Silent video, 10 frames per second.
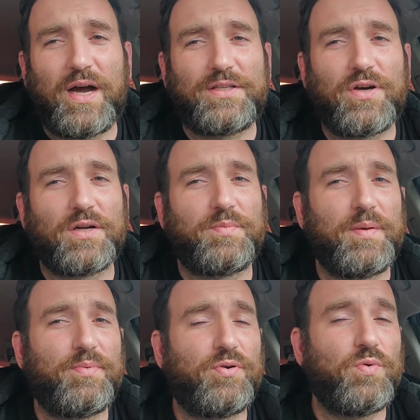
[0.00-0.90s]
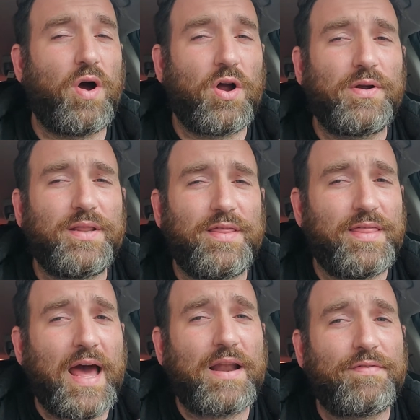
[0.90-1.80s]
I talk to people who aren't
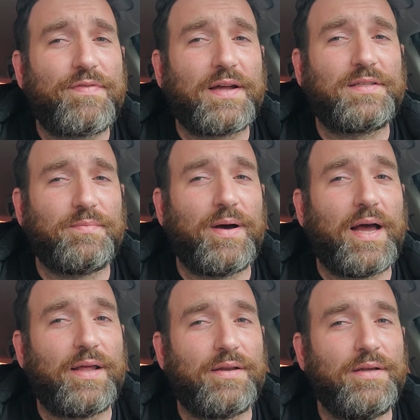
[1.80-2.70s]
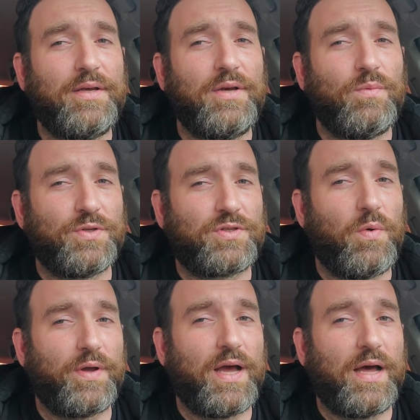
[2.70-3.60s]
that affected by it, what's
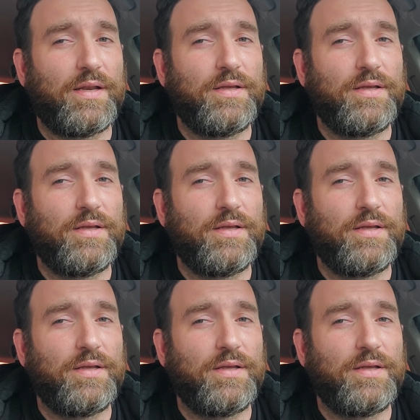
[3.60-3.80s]
going on,